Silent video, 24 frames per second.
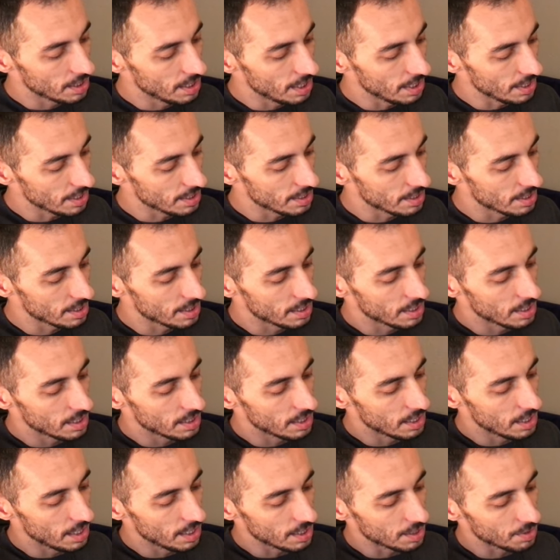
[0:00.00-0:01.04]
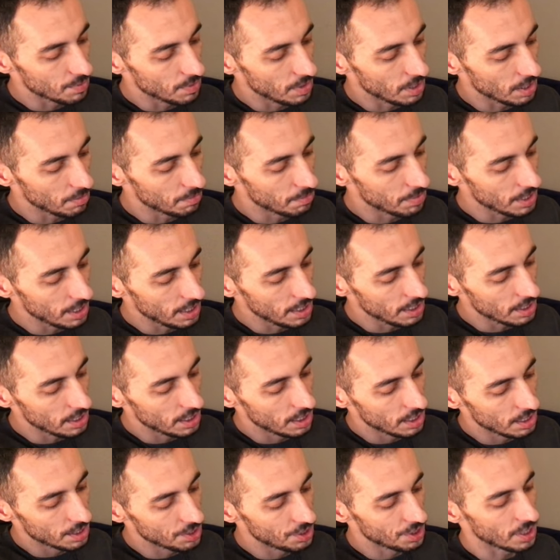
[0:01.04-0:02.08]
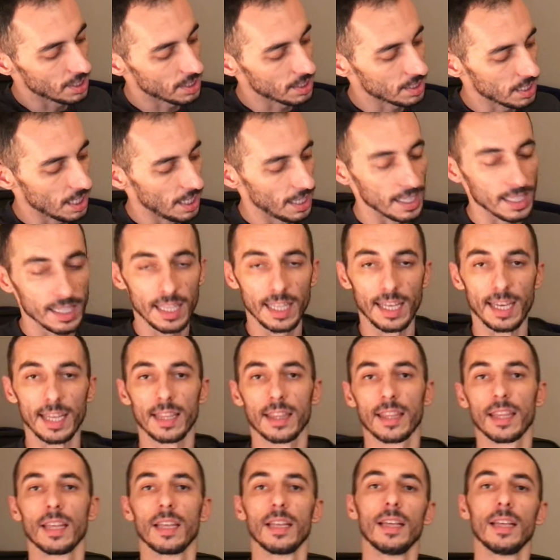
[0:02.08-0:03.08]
this will be just like that.